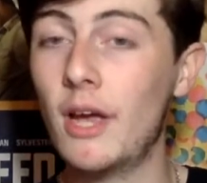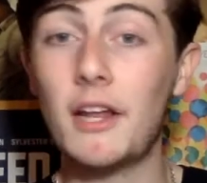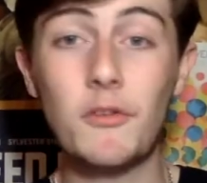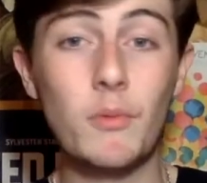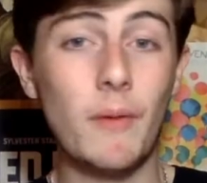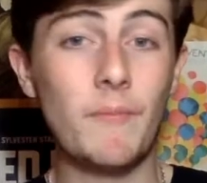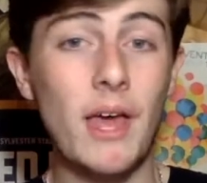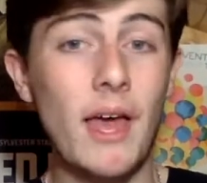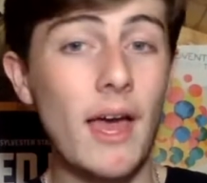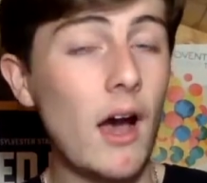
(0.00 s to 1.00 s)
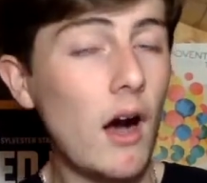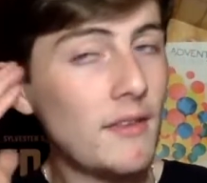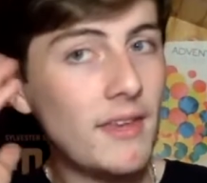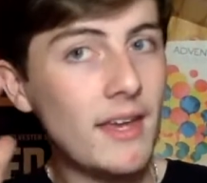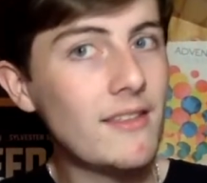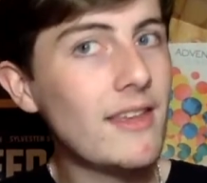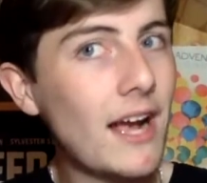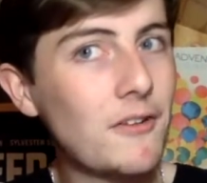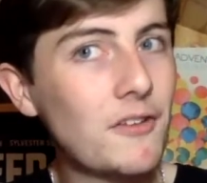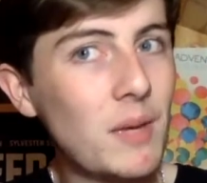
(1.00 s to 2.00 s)
And as well, I think the
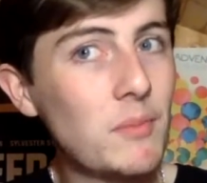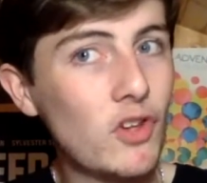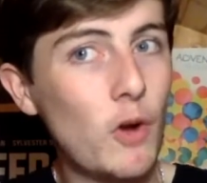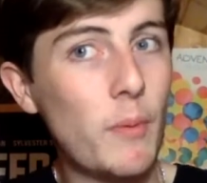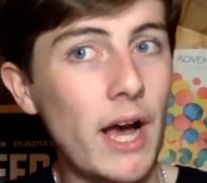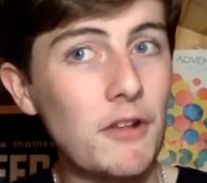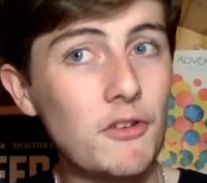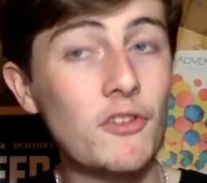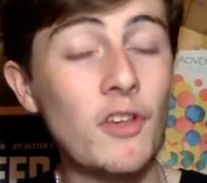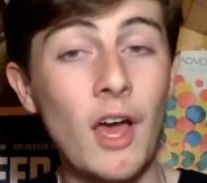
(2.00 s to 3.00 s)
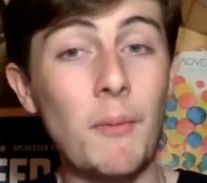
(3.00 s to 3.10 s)
actor's name is Cooper Andrews,